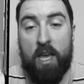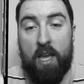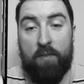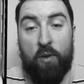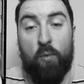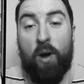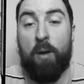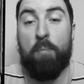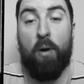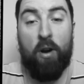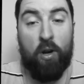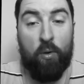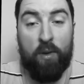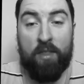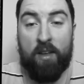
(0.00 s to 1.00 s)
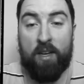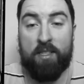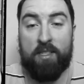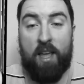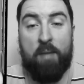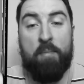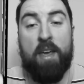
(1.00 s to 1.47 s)
If you want to partner with
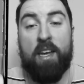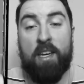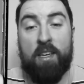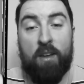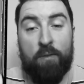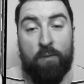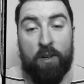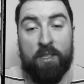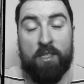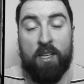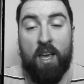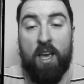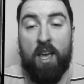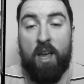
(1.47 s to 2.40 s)
us and make a difference